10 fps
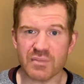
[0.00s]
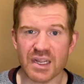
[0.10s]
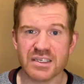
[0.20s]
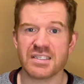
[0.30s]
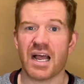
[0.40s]

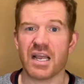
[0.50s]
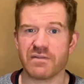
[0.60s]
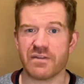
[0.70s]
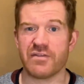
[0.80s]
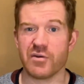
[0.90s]
Desire
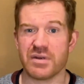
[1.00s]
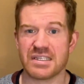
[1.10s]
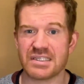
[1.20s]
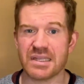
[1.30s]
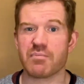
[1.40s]
for food is
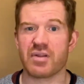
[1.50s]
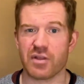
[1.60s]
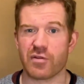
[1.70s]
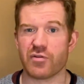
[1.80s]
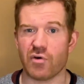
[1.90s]
simply a
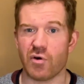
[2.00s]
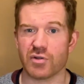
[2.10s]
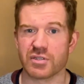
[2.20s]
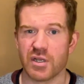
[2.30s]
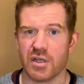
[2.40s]

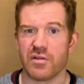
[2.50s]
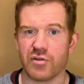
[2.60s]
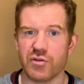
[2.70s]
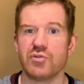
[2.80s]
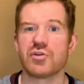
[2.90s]
thought that
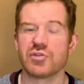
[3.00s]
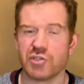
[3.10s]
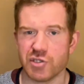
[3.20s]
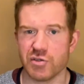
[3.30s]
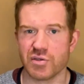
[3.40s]
you can
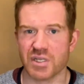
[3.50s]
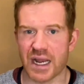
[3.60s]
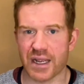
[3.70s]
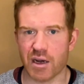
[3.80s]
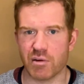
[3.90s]
choose to
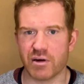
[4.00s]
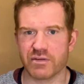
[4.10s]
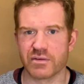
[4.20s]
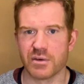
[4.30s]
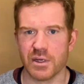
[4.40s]
let go of.
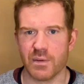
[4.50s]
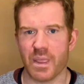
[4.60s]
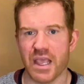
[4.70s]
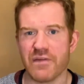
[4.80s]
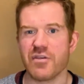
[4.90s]

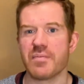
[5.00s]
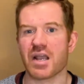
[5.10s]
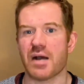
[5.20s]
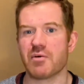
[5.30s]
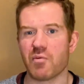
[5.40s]
If you
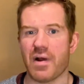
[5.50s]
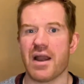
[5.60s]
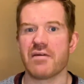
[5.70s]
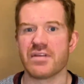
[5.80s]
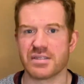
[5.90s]
become
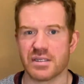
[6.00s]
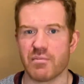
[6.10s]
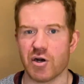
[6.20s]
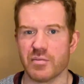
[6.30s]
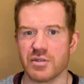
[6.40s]
aware of this in the
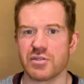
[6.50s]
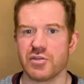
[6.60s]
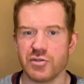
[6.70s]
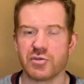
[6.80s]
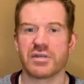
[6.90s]
moment,
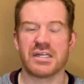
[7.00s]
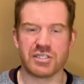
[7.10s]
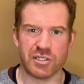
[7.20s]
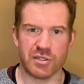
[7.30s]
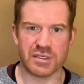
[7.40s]
you can then
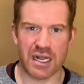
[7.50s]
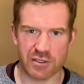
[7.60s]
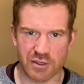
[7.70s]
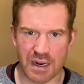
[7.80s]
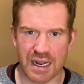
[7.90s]
choose how
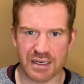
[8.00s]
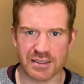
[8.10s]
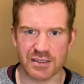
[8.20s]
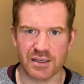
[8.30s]
to act.